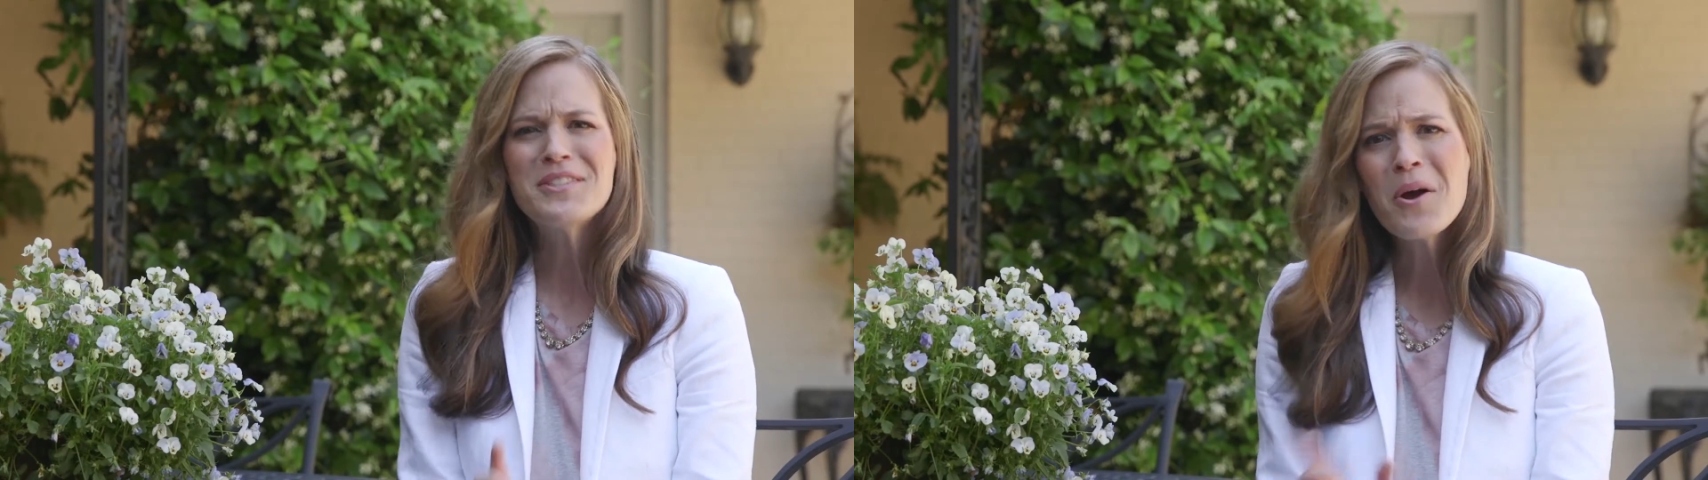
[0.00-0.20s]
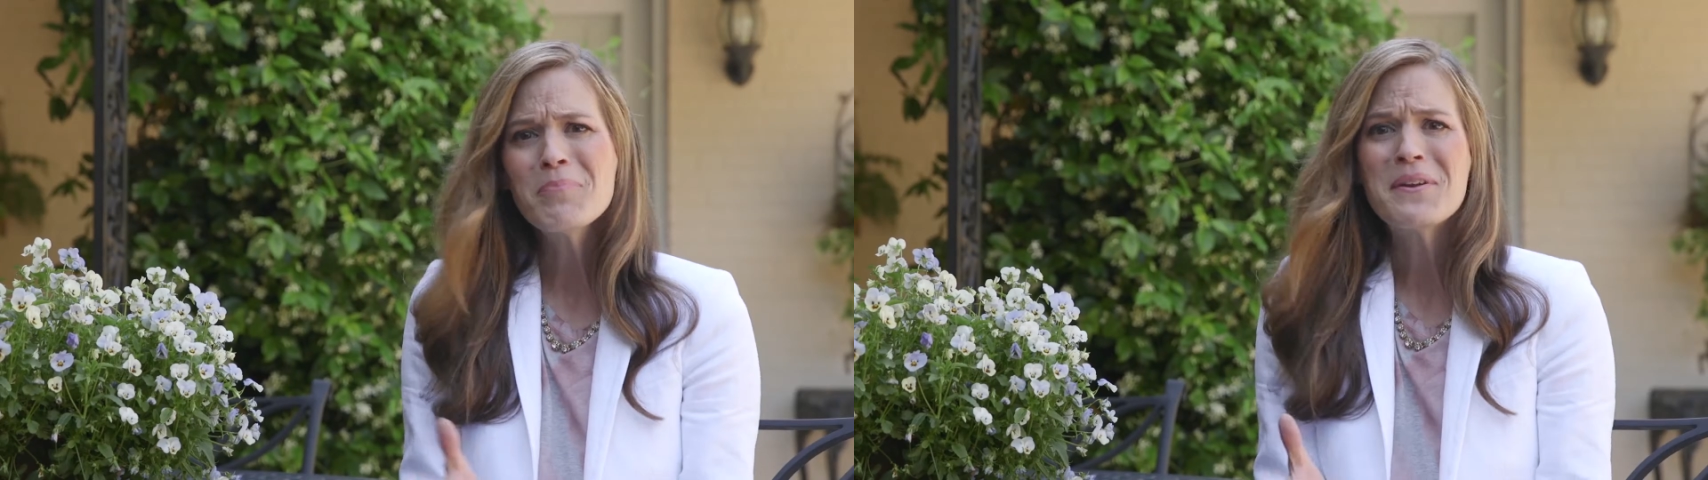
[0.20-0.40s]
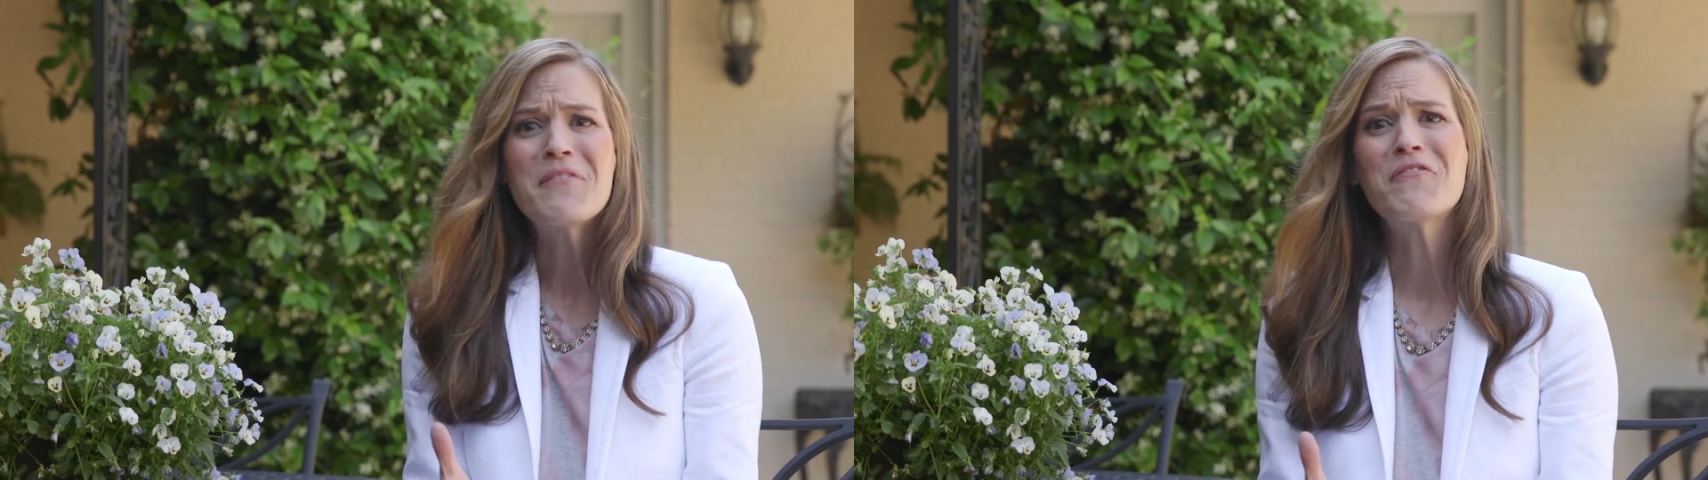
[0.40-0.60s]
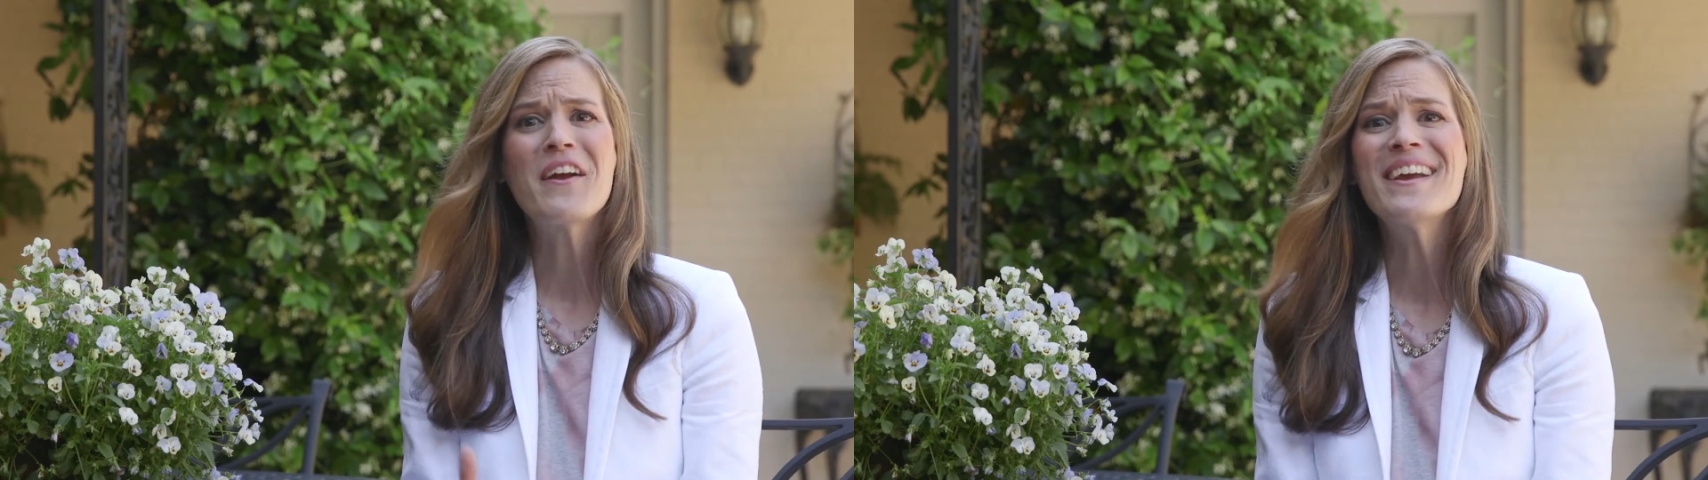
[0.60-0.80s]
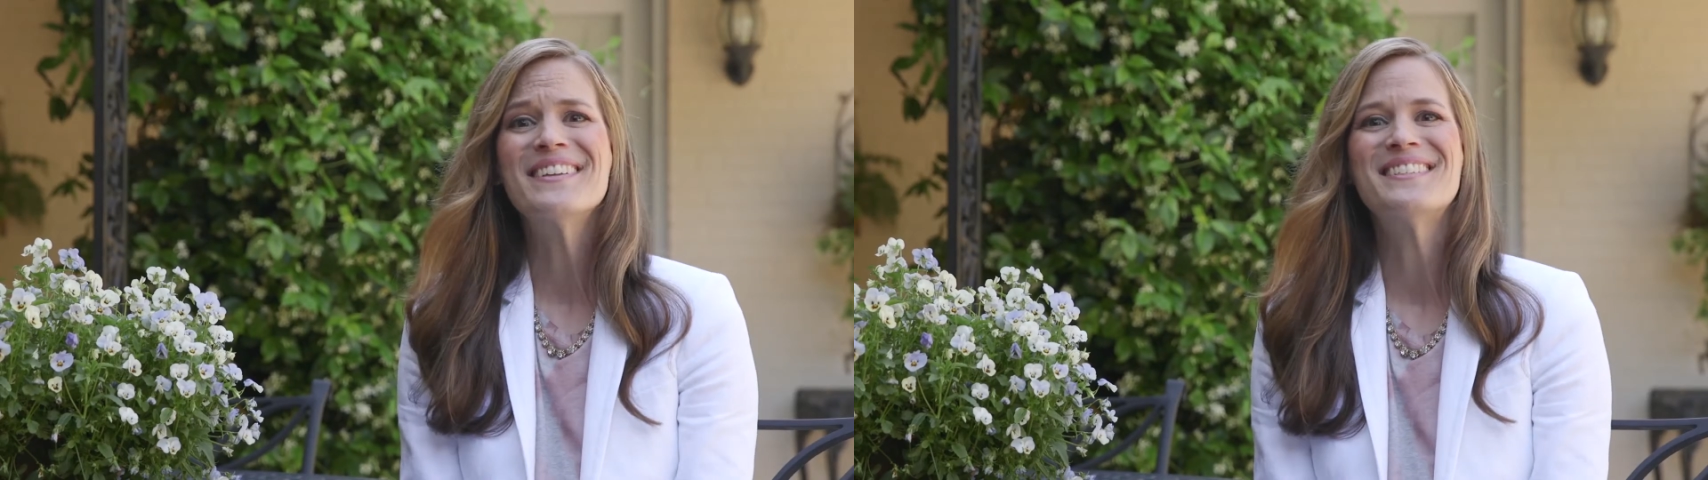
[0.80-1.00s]
don't be
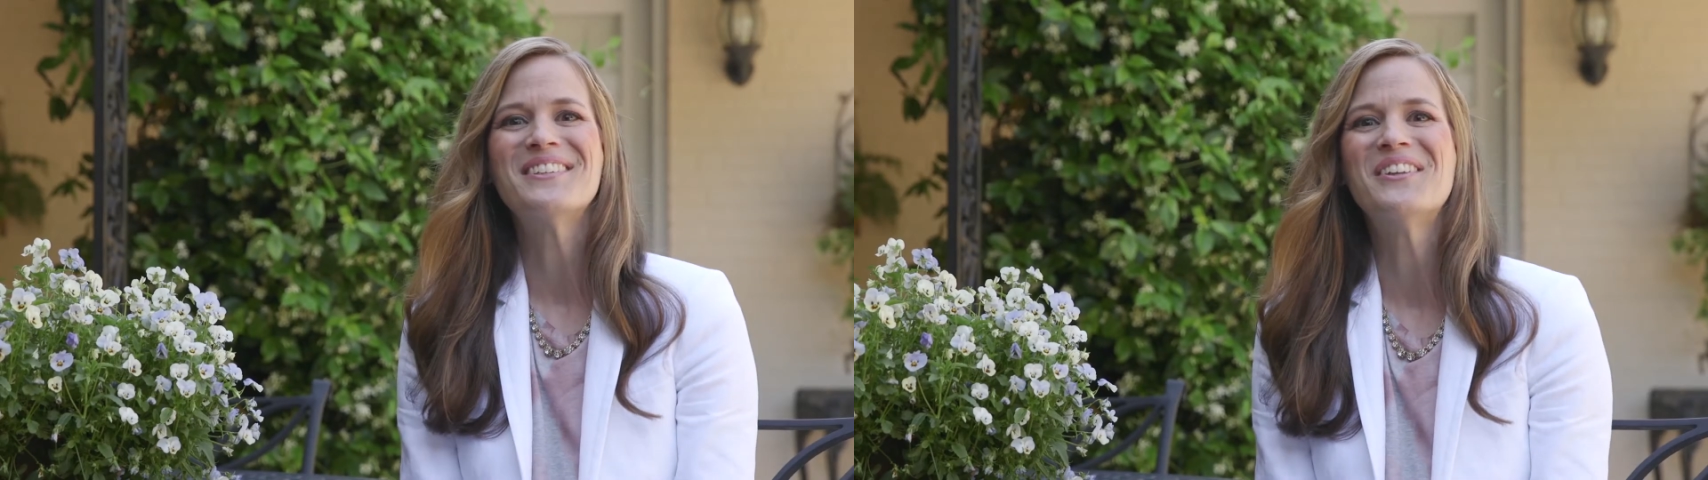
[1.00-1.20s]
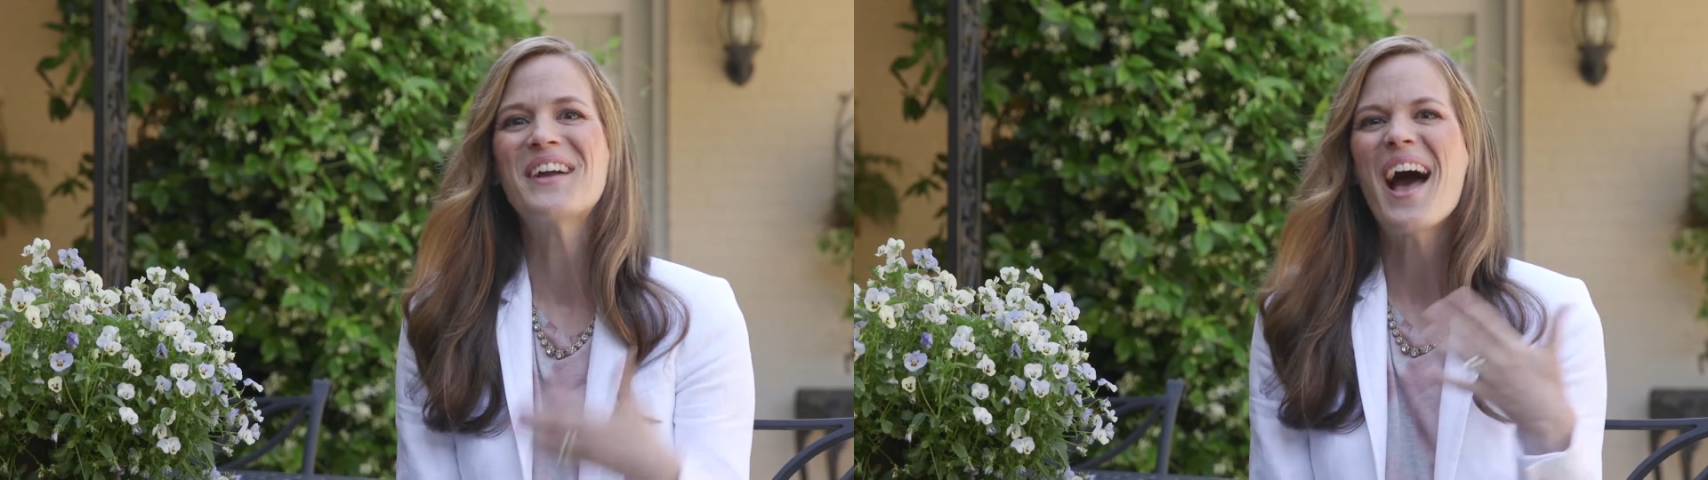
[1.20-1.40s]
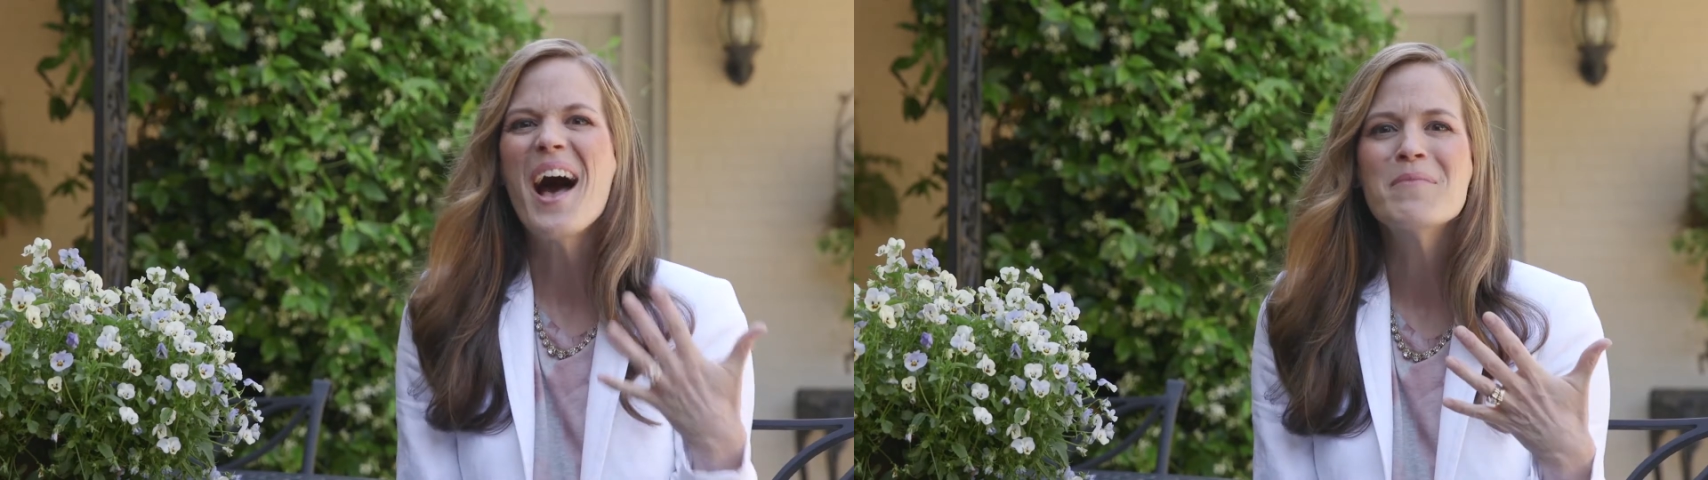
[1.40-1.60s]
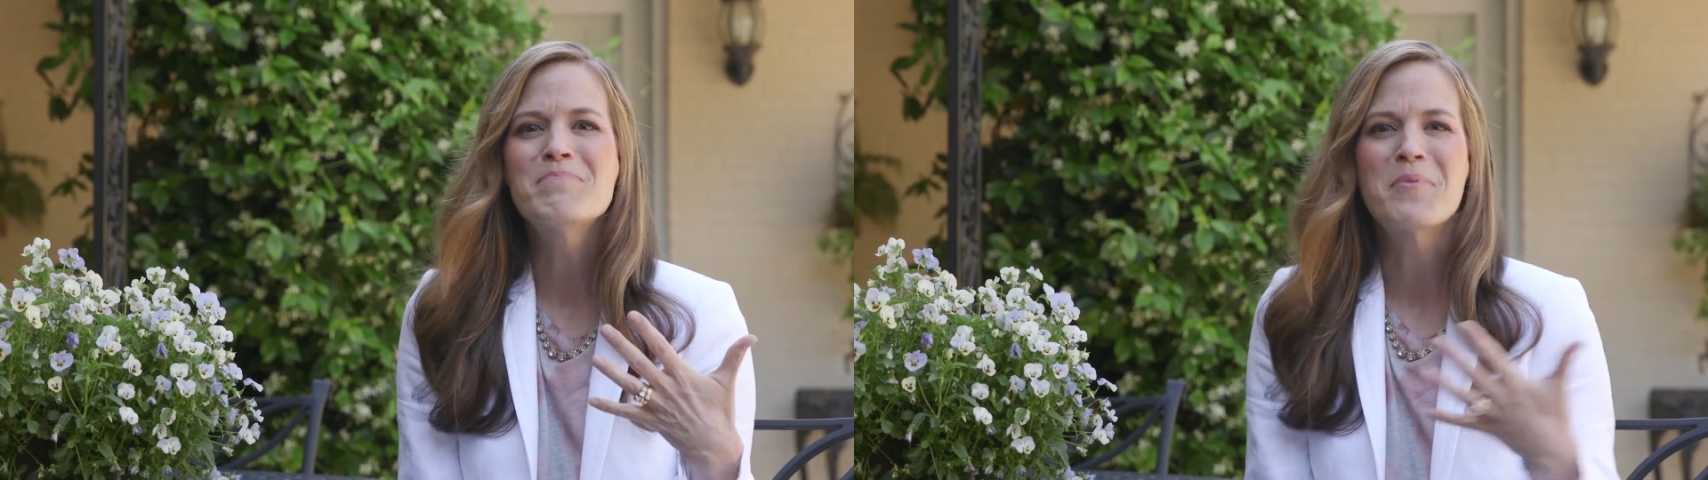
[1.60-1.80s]
afraid to look up